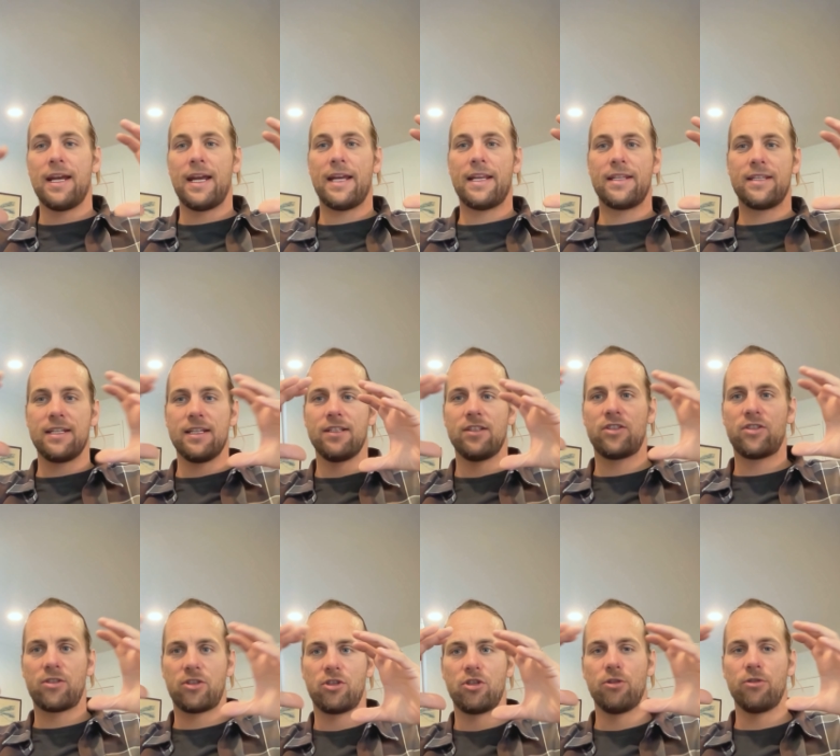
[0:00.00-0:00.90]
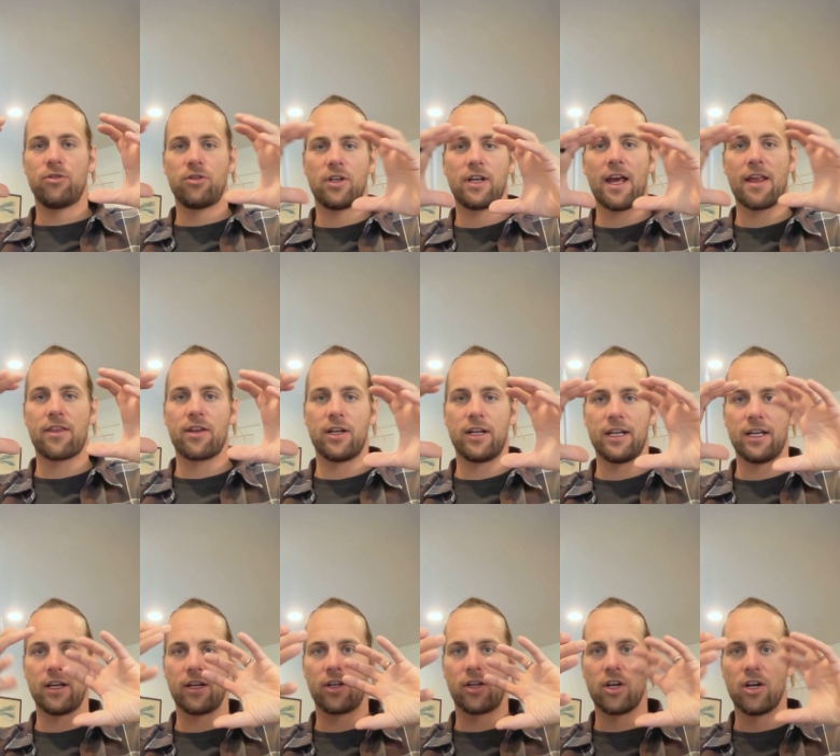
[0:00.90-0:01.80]
And these two together in
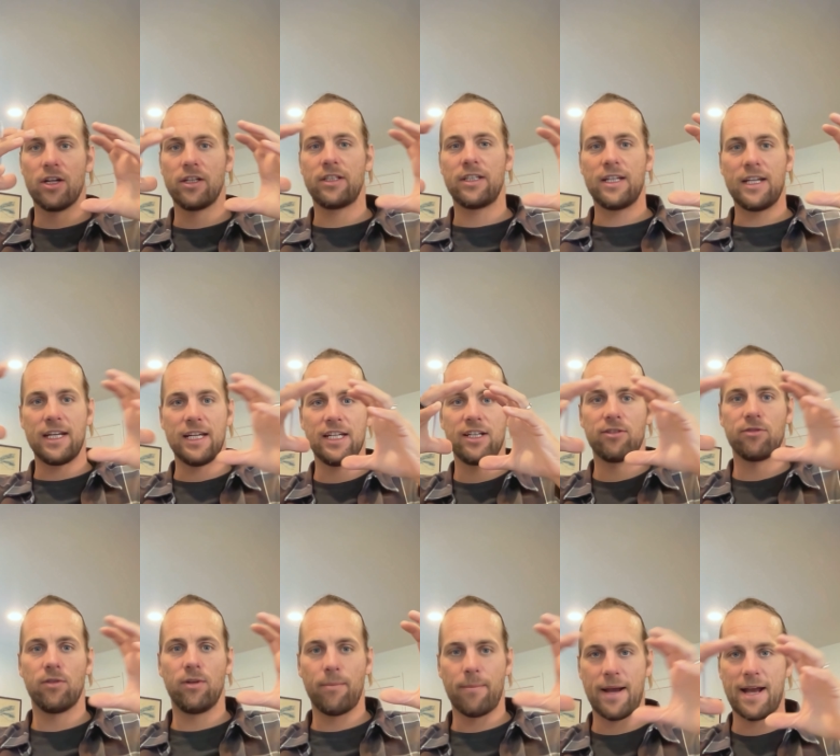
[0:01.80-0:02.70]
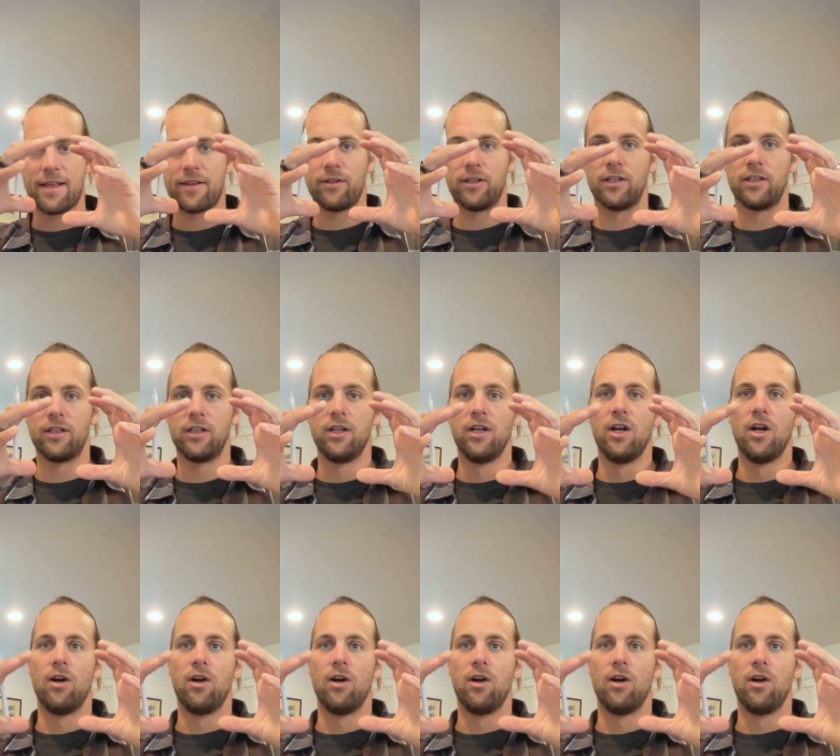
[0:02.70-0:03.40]
a good, equal manner